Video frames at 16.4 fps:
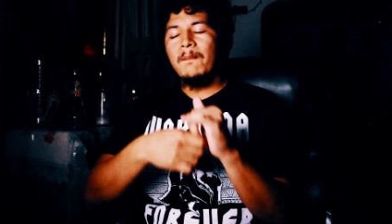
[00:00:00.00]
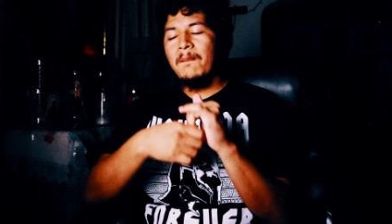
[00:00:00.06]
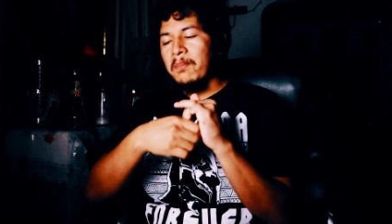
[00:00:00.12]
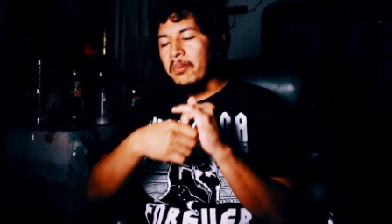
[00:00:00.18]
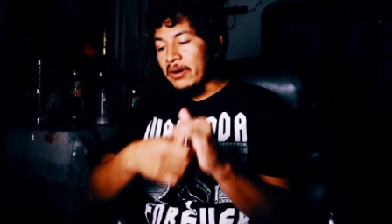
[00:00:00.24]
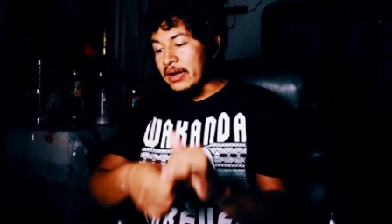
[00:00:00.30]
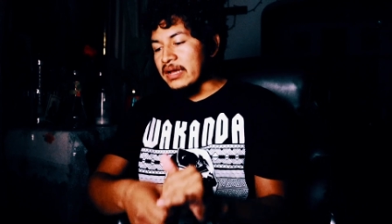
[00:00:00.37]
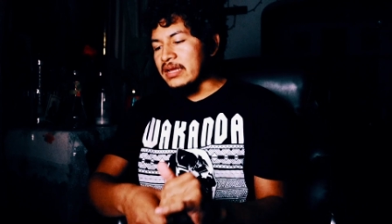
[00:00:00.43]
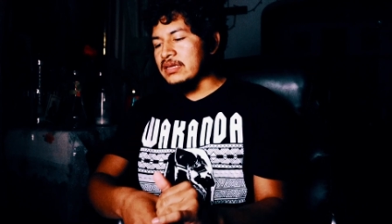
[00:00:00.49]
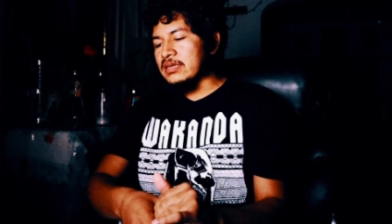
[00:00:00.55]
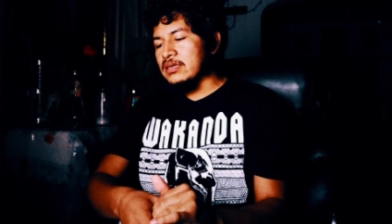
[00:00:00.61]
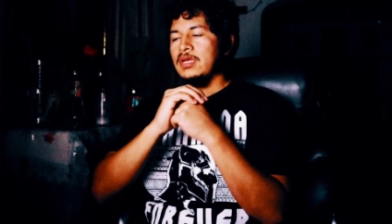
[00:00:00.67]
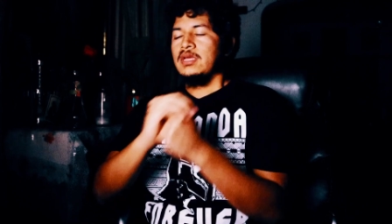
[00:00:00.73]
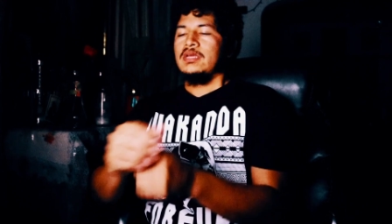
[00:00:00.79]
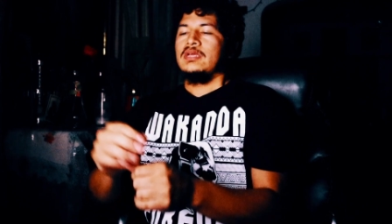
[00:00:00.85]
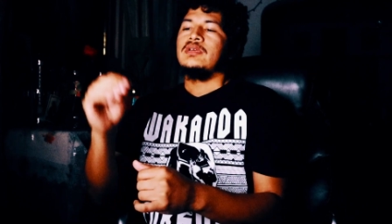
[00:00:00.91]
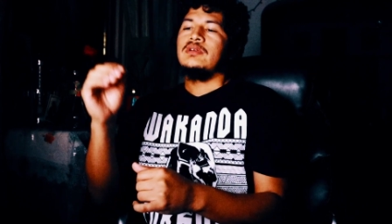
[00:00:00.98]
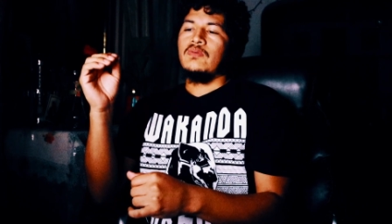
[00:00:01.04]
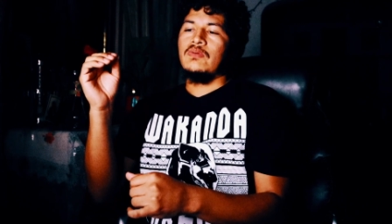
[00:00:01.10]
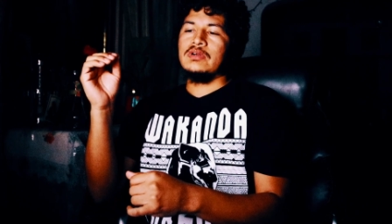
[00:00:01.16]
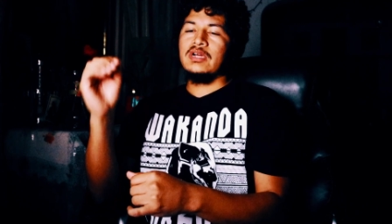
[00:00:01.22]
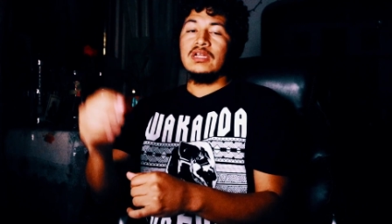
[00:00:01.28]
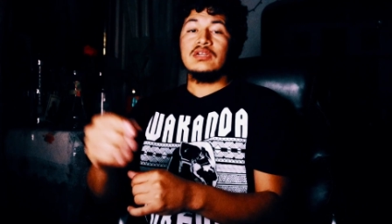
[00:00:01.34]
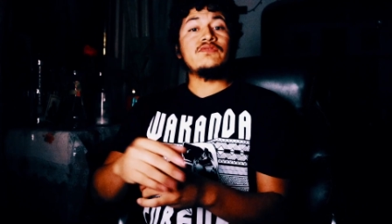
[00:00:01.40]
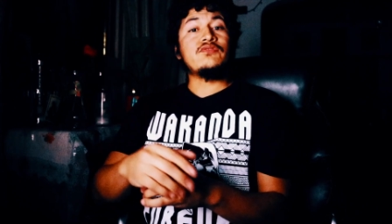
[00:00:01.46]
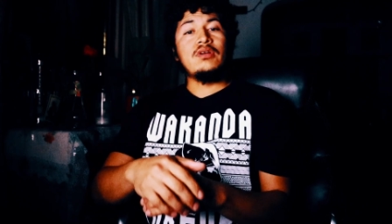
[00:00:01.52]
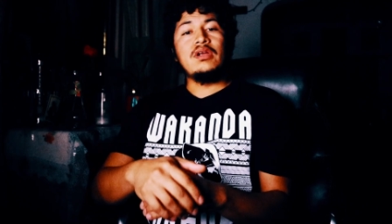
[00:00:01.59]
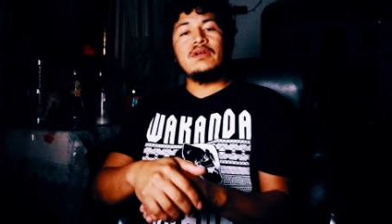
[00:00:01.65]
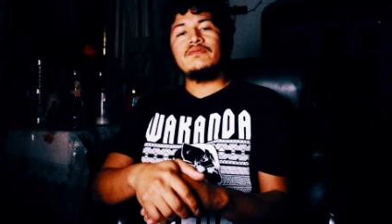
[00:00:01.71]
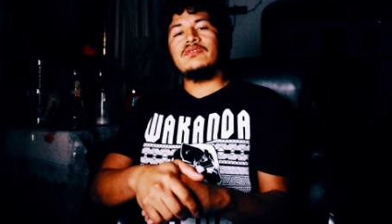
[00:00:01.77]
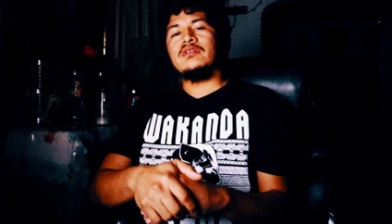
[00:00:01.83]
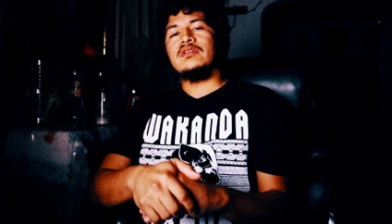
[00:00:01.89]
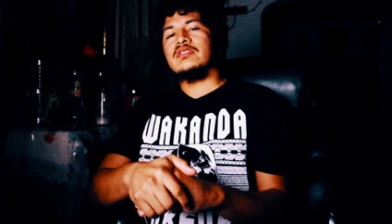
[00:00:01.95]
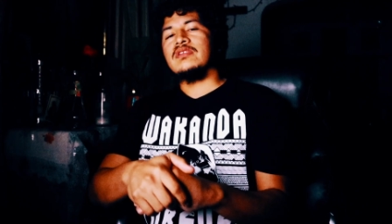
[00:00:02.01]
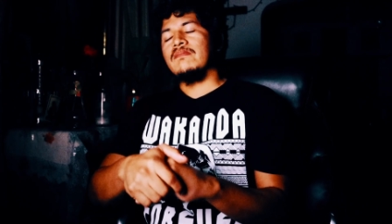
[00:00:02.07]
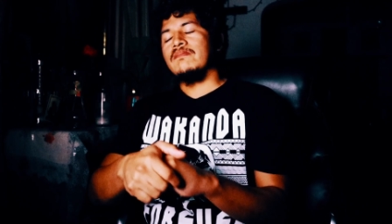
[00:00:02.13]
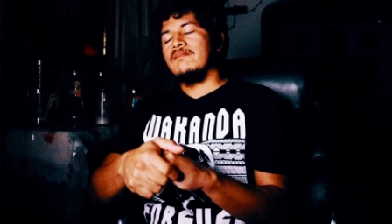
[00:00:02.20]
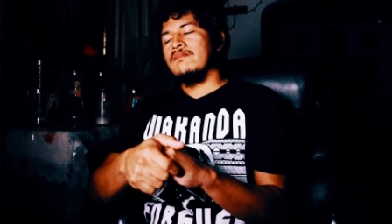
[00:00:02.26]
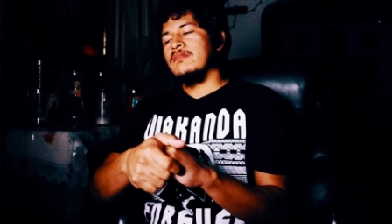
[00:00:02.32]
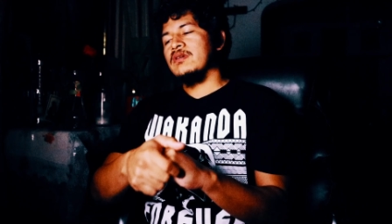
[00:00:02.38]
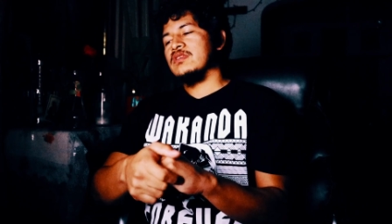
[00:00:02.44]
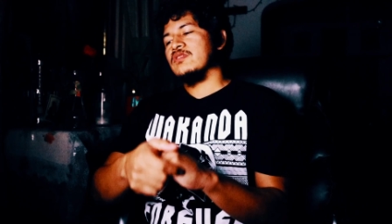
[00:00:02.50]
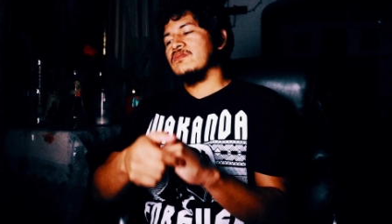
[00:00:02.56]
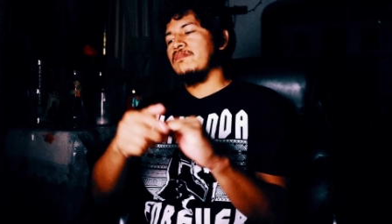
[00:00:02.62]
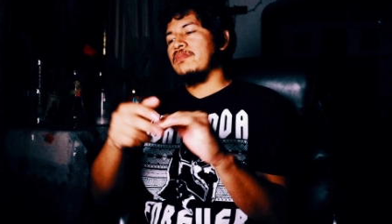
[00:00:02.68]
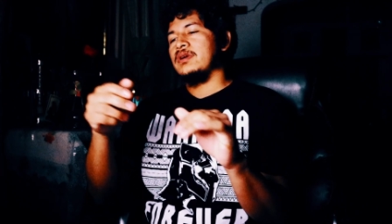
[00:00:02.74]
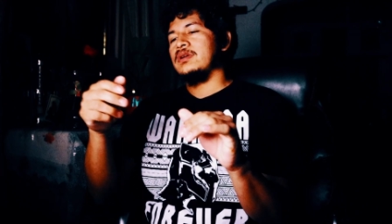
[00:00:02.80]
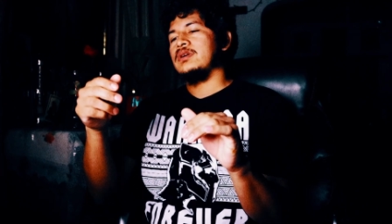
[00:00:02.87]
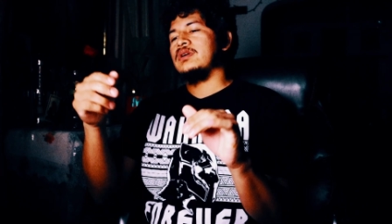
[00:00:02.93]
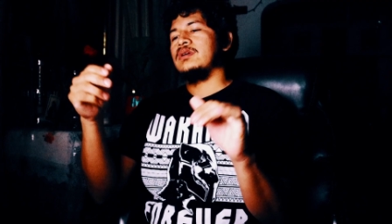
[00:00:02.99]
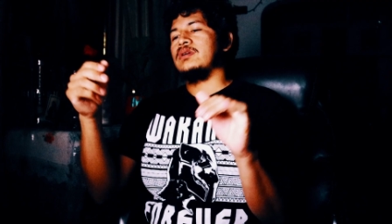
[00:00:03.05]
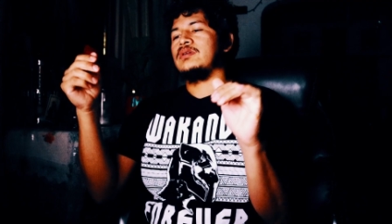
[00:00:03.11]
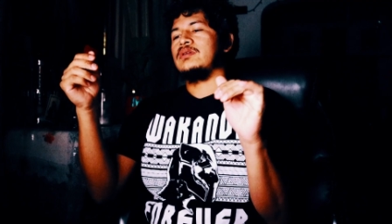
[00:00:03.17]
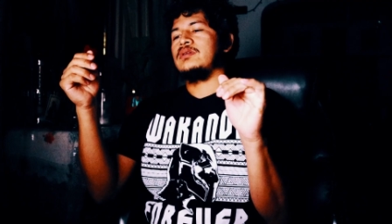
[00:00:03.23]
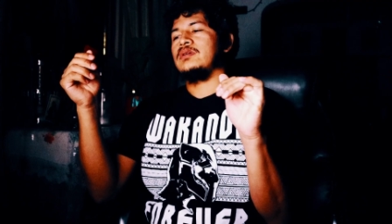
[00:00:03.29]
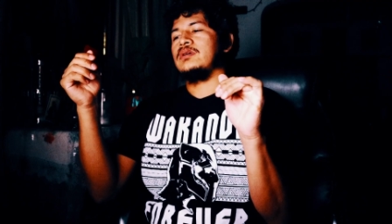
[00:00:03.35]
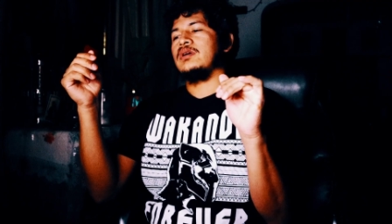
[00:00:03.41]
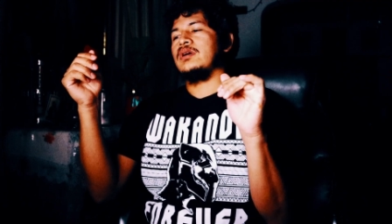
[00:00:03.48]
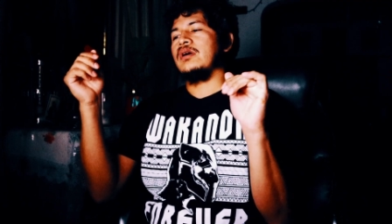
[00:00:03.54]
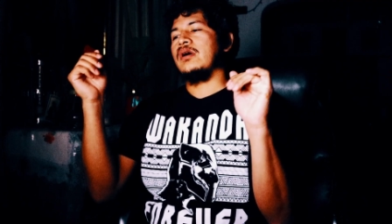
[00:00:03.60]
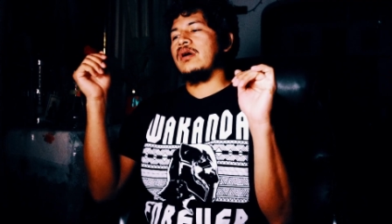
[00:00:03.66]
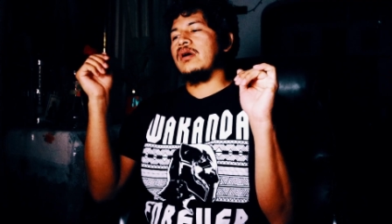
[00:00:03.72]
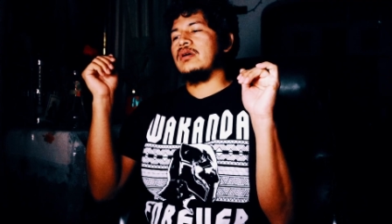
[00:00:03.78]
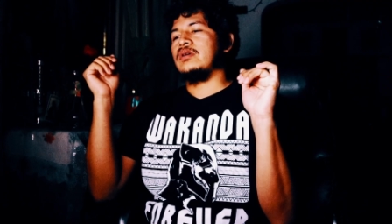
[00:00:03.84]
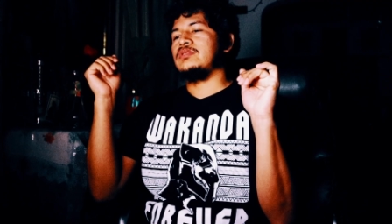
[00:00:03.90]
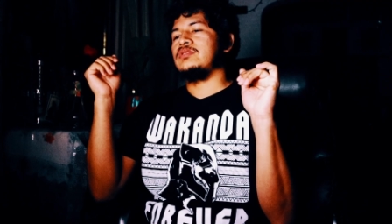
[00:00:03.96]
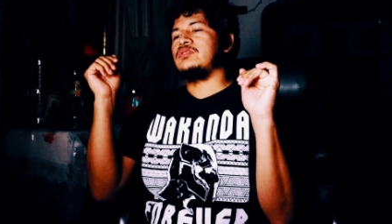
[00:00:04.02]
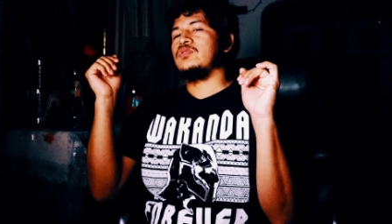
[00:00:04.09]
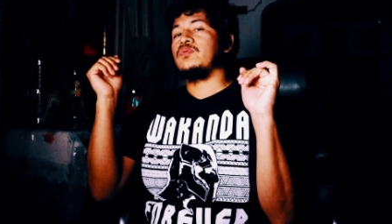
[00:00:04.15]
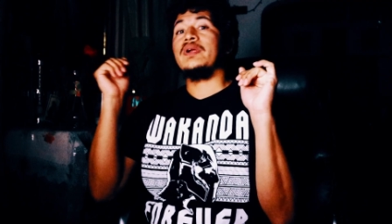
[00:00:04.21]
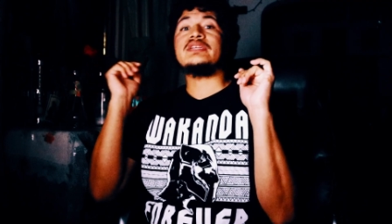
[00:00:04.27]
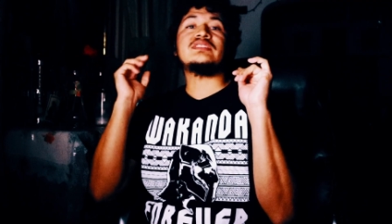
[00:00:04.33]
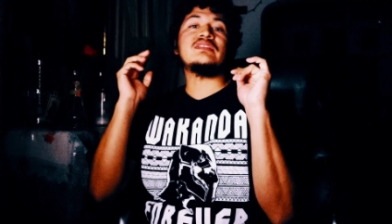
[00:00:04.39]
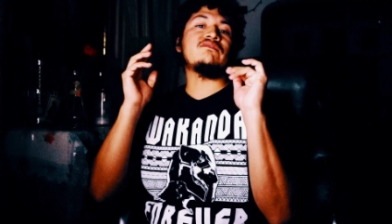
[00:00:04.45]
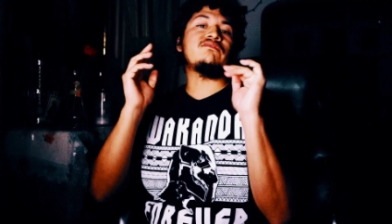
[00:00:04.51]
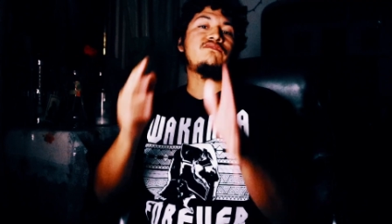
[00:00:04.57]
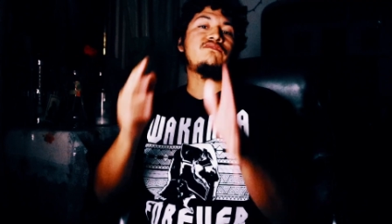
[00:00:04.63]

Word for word: but Wakanda Forever is a much better directing